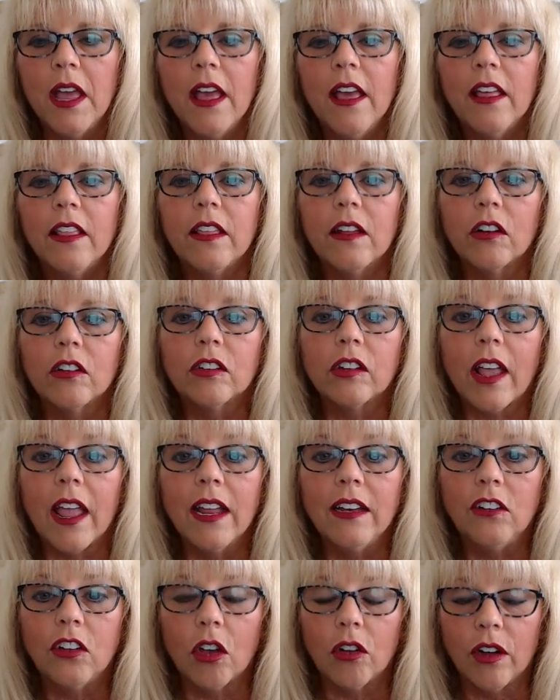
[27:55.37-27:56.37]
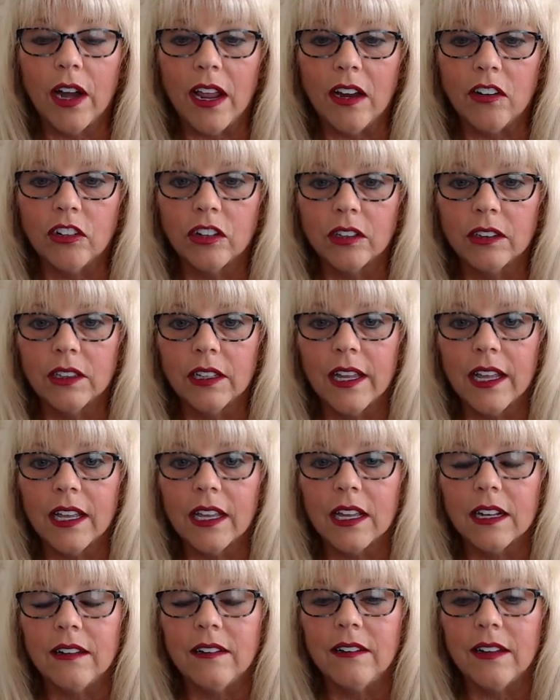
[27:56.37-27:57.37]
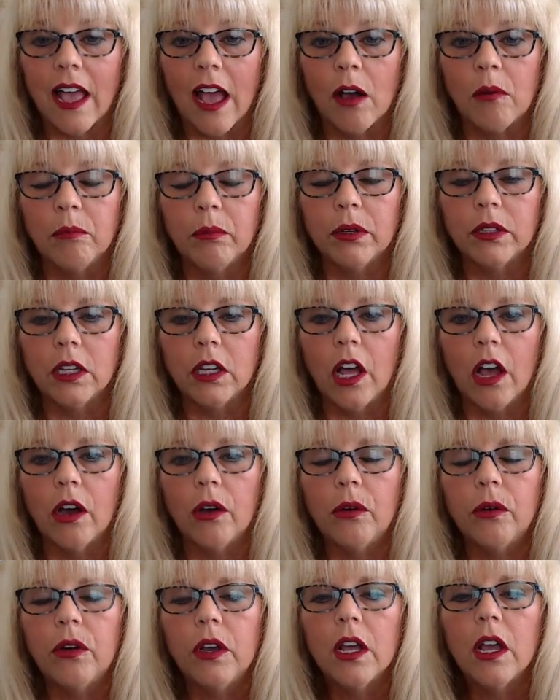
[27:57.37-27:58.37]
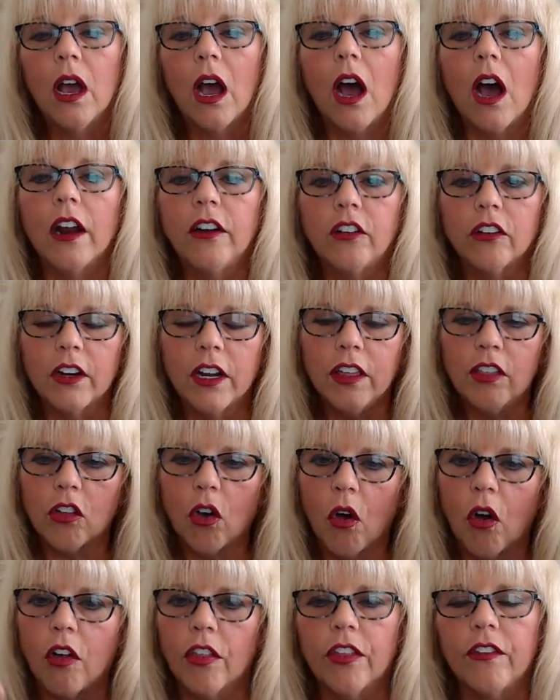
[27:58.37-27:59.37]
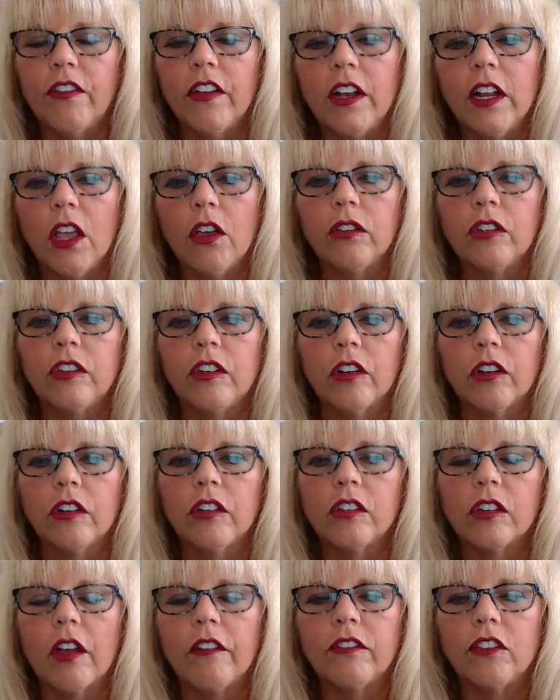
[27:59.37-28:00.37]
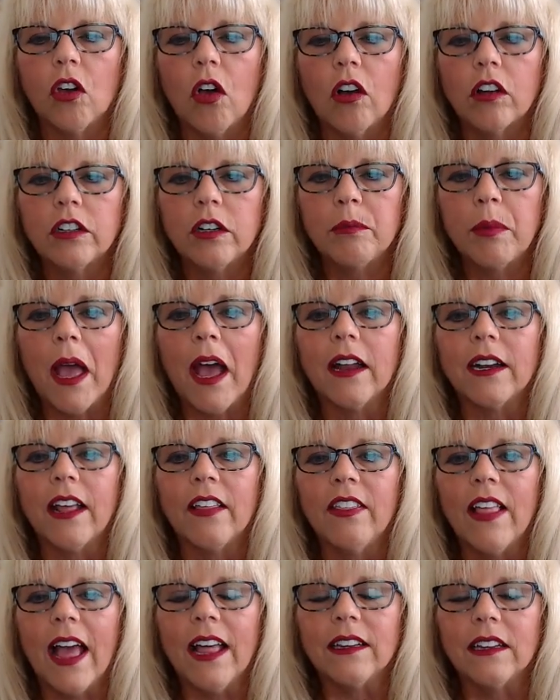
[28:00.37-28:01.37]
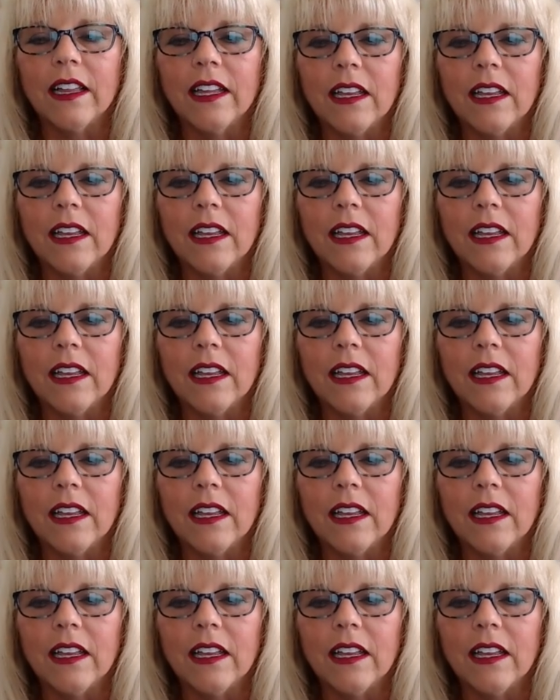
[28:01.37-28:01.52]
there's a donation link down below underneath all the video series I've talked about, and that link